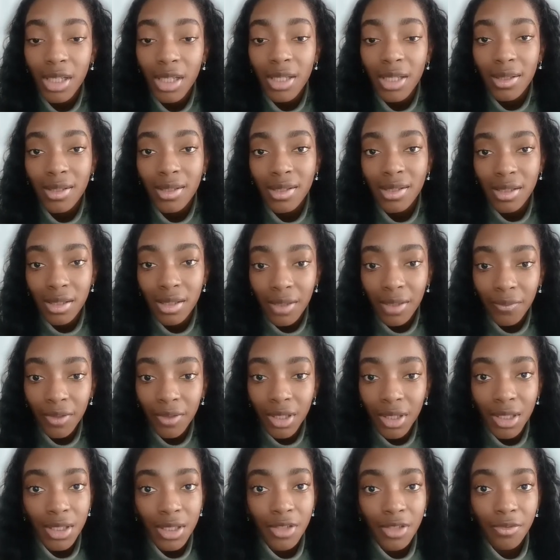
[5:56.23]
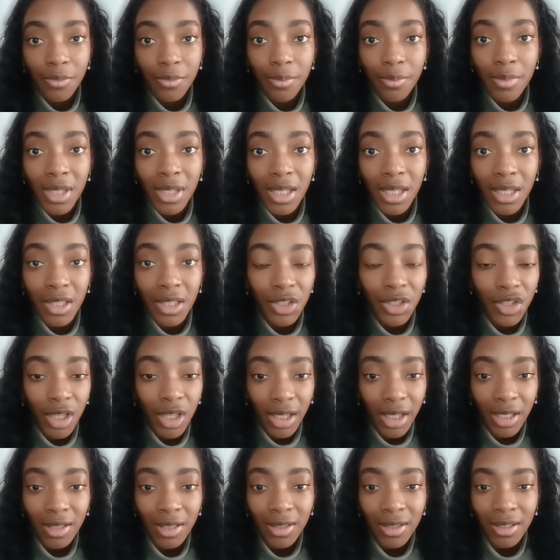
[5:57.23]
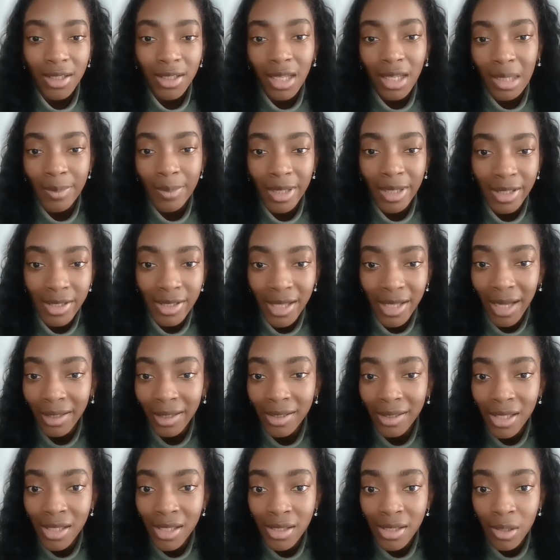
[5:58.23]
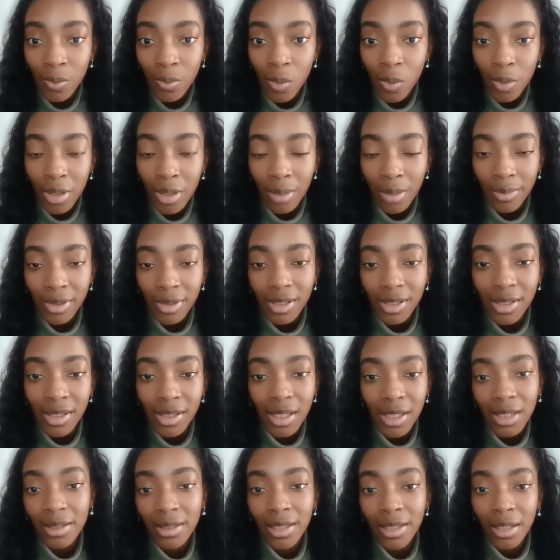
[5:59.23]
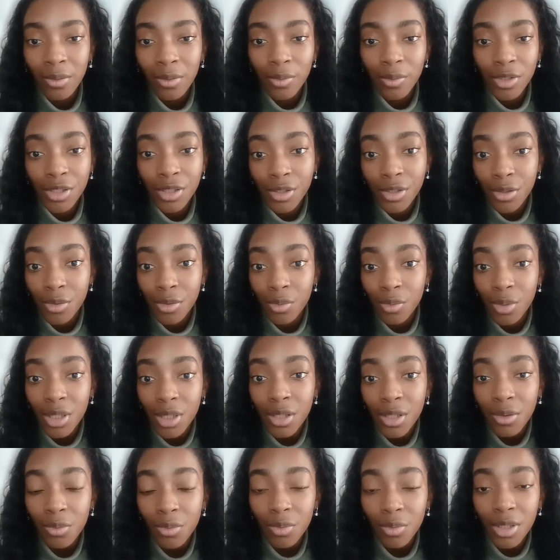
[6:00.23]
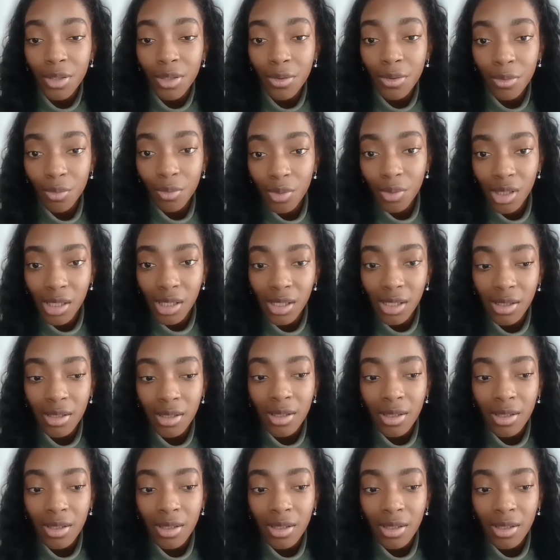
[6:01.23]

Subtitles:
The significance of me checking the time exactly as I woke up and seeing that it was 3:33,